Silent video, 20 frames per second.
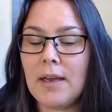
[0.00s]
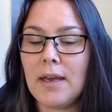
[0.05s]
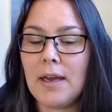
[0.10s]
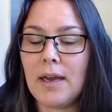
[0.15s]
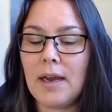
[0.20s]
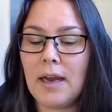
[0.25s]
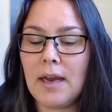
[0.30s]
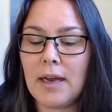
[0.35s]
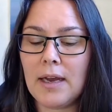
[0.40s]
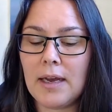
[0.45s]

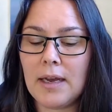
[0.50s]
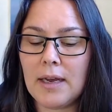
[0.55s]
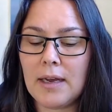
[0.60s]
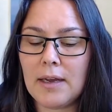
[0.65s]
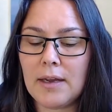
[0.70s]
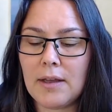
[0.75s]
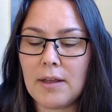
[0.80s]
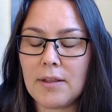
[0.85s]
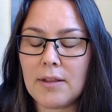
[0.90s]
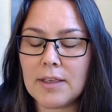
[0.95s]

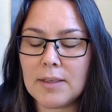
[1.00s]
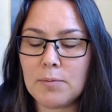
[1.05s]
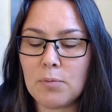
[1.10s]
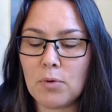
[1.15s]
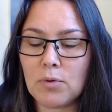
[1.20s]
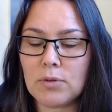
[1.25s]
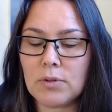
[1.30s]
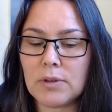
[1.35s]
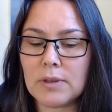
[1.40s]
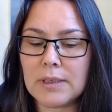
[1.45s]
This
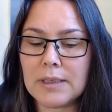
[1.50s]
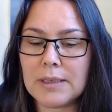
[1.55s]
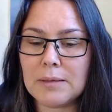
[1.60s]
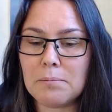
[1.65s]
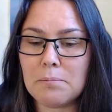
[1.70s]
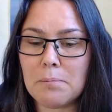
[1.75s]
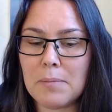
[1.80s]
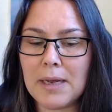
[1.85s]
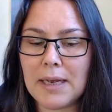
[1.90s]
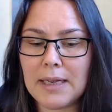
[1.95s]
portal has
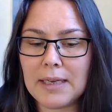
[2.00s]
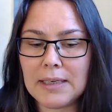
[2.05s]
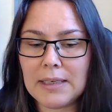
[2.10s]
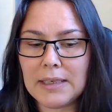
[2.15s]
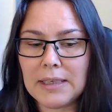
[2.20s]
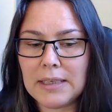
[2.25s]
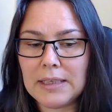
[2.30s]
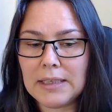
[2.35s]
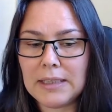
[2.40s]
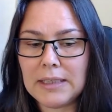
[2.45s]

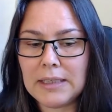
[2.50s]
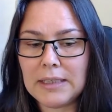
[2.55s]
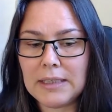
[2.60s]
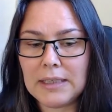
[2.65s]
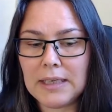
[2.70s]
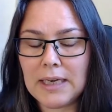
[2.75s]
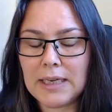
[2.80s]
mainly